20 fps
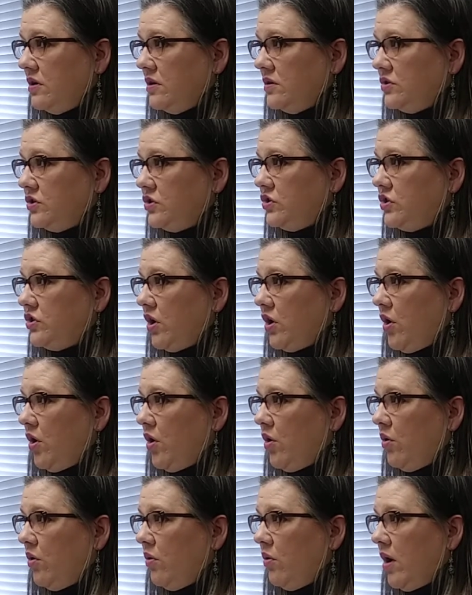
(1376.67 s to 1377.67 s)

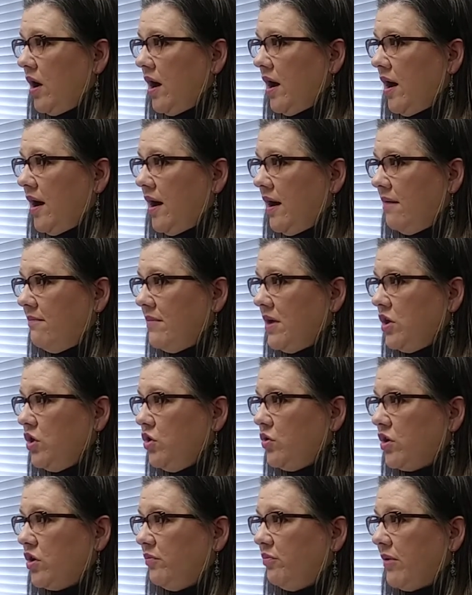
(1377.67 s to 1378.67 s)
So
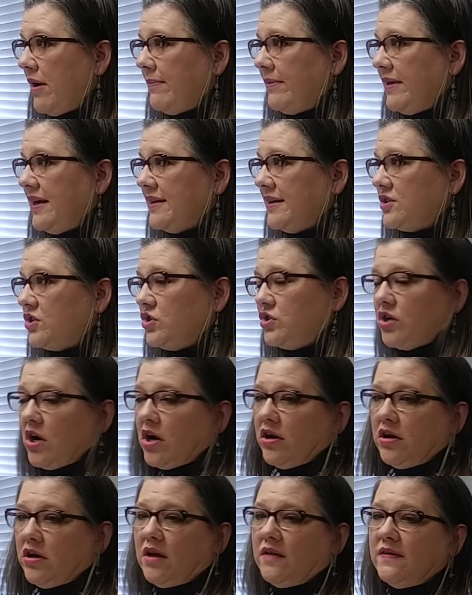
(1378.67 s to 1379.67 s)
you could probably get
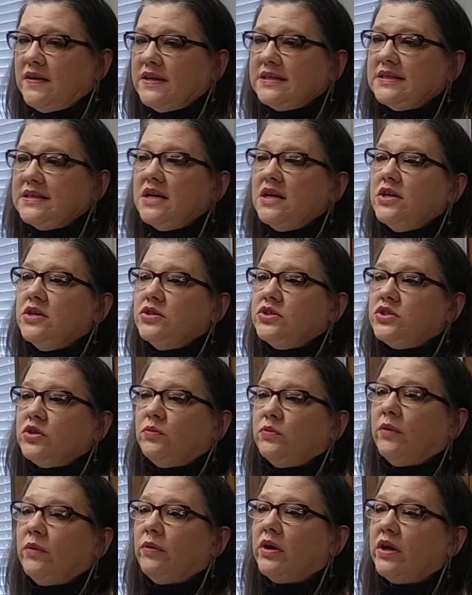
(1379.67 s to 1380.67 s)
started on this. So
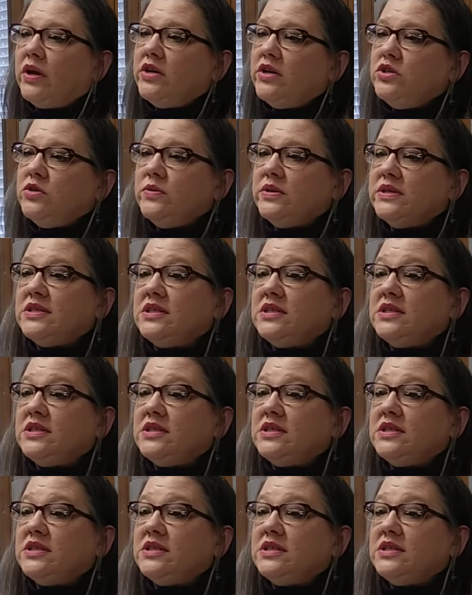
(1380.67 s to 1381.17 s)
what we're going to do is